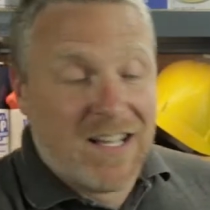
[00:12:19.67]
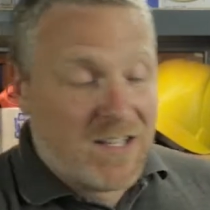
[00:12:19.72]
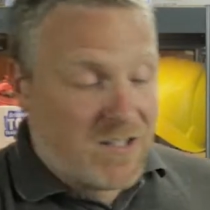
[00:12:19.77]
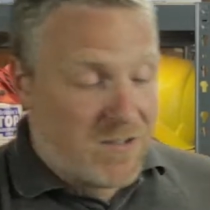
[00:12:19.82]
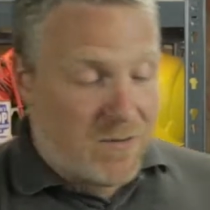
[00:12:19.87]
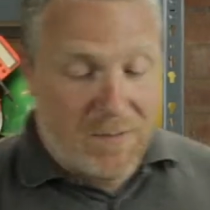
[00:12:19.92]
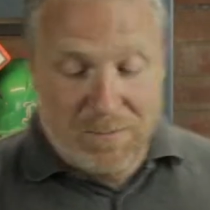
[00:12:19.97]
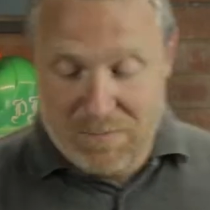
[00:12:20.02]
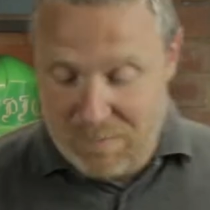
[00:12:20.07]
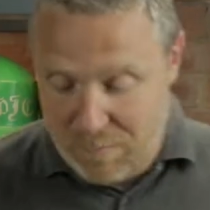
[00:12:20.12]

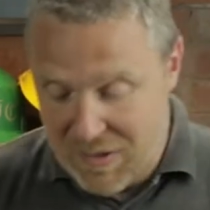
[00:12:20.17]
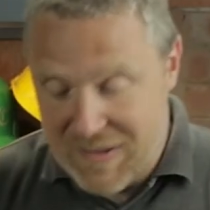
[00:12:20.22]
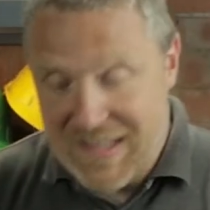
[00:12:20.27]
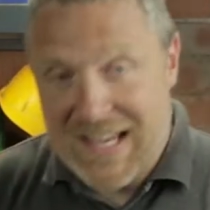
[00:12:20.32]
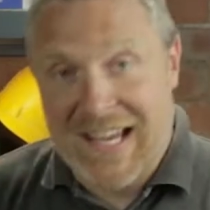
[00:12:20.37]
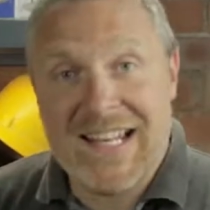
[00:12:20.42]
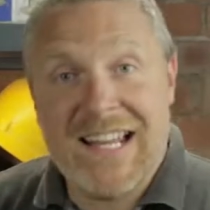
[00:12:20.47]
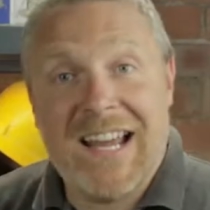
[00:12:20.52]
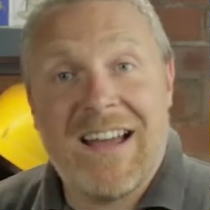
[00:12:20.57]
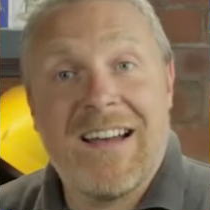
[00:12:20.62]
So I'll put
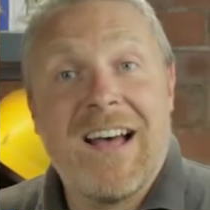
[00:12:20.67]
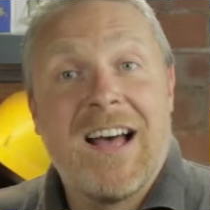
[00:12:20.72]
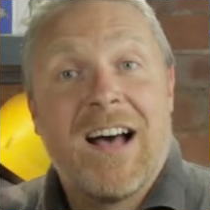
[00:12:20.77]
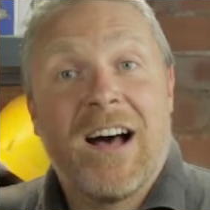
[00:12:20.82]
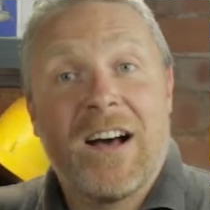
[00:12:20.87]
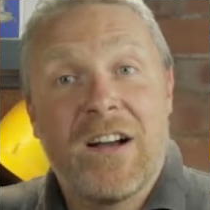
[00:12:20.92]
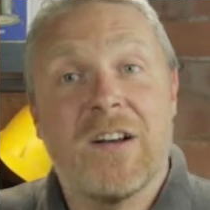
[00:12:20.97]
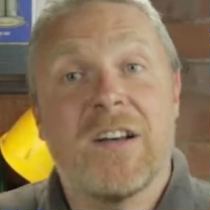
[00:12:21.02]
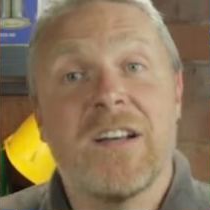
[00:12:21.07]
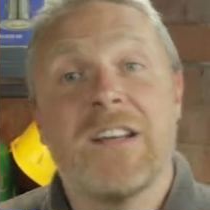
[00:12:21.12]
that in there.
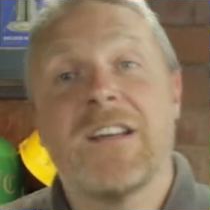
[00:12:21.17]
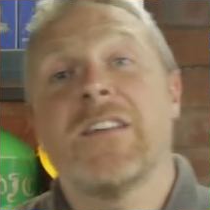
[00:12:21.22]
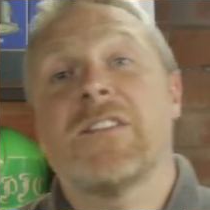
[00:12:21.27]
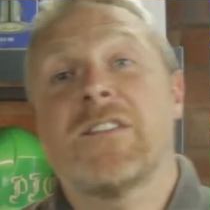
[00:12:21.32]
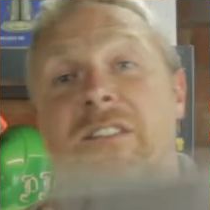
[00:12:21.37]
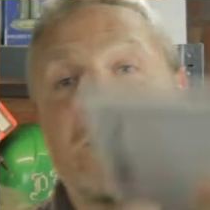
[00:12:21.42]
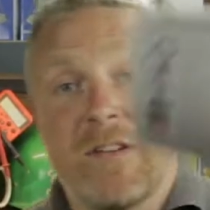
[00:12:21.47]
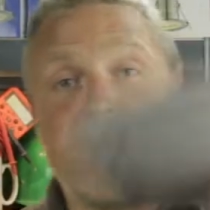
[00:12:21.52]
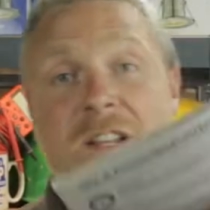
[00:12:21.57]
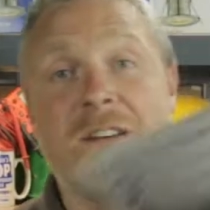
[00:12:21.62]
I go,
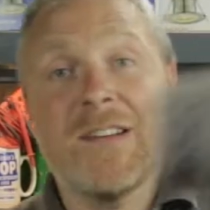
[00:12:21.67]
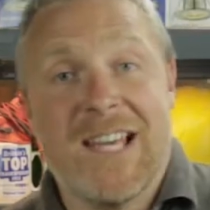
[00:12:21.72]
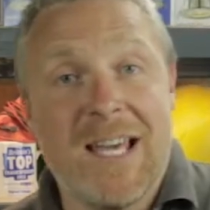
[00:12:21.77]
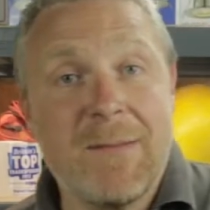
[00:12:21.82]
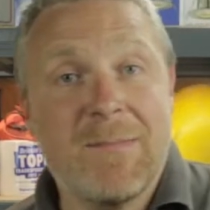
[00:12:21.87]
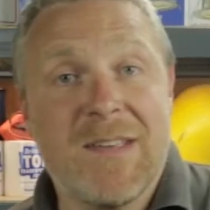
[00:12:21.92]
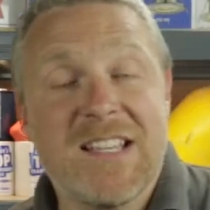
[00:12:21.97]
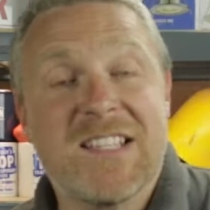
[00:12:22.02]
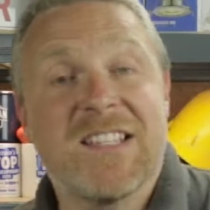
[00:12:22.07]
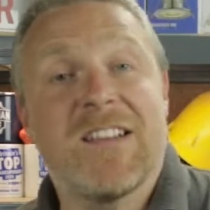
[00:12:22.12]
here's,
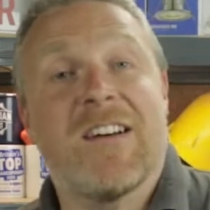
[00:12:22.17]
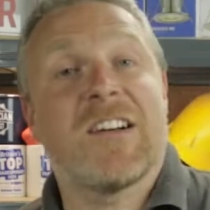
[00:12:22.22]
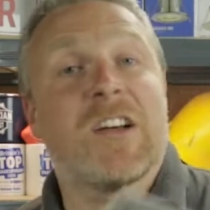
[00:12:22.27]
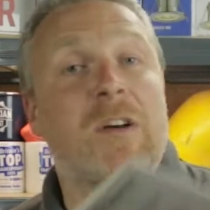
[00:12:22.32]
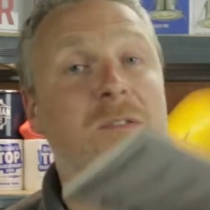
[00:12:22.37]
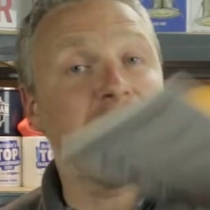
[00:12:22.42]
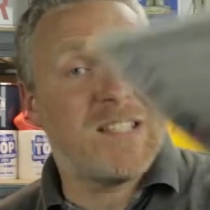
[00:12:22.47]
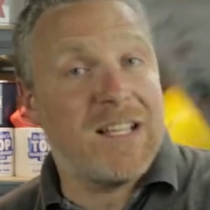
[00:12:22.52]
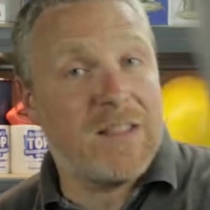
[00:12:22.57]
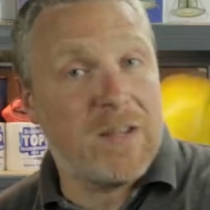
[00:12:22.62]
keep this, and I'll go
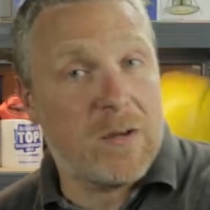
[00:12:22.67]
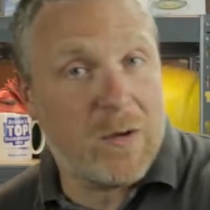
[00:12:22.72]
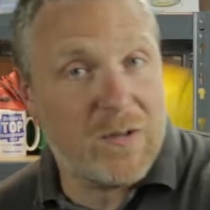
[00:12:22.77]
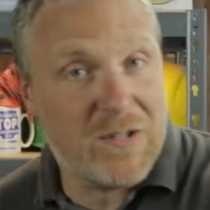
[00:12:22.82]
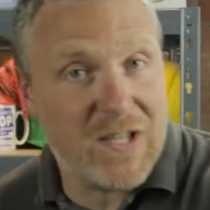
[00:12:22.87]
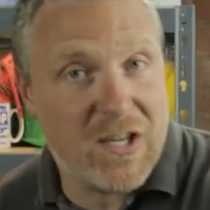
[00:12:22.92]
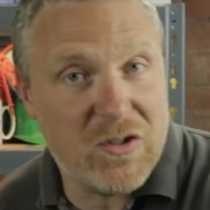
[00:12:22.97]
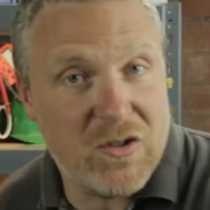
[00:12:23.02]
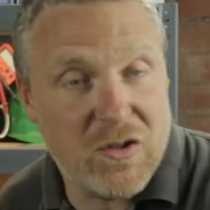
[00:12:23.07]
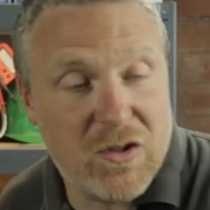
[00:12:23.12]
and send the
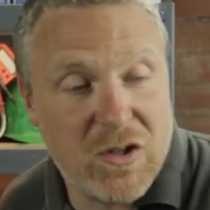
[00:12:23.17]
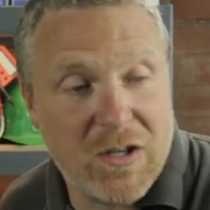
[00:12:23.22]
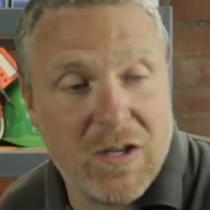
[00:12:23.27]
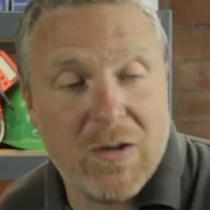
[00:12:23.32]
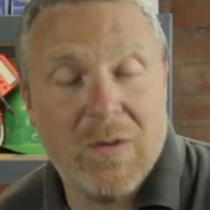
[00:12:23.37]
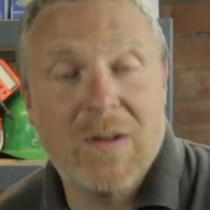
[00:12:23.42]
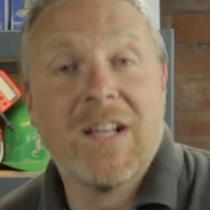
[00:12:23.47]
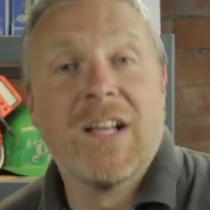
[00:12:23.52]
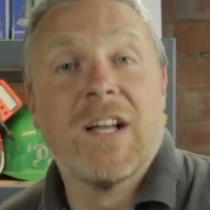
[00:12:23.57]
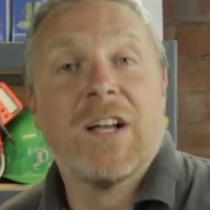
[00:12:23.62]
quotation to
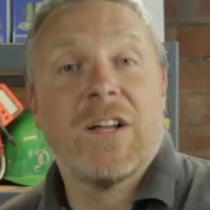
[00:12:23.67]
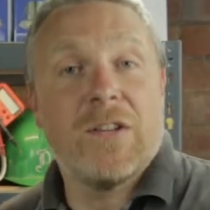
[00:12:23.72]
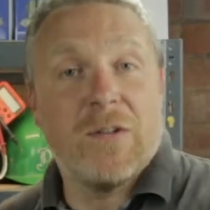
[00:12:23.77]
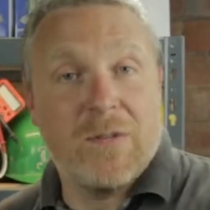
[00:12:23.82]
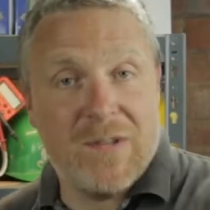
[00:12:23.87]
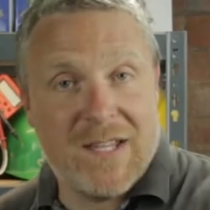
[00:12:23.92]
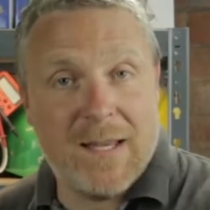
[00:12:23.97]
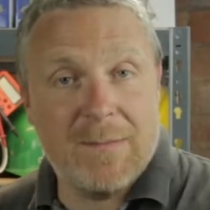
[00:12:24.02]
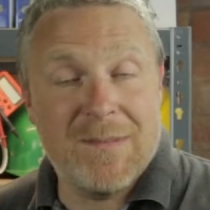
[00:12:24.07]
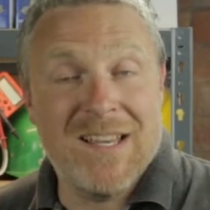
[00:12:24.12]
you, and
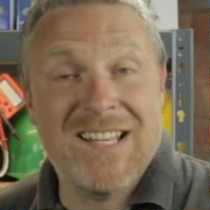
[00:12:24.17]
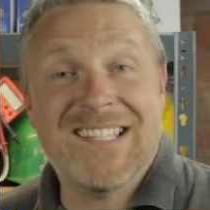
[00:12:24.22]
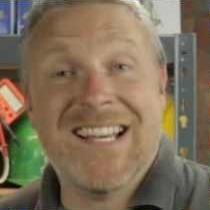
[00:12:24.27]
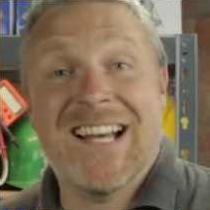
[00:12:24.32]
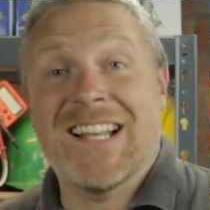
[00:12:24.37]
you keep this.